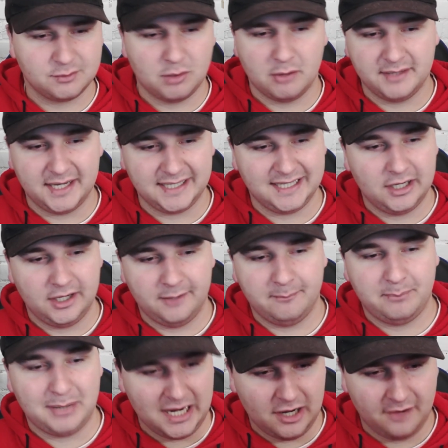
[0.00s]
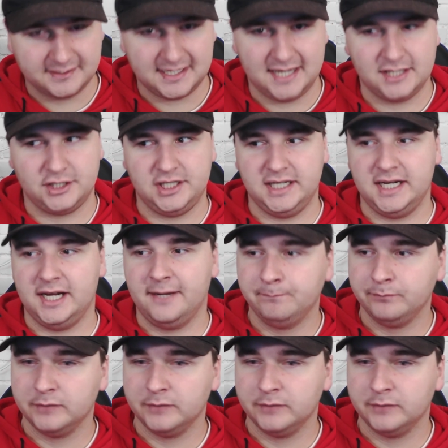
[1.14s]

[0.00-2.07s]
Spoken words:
What were they? Playoffs last year,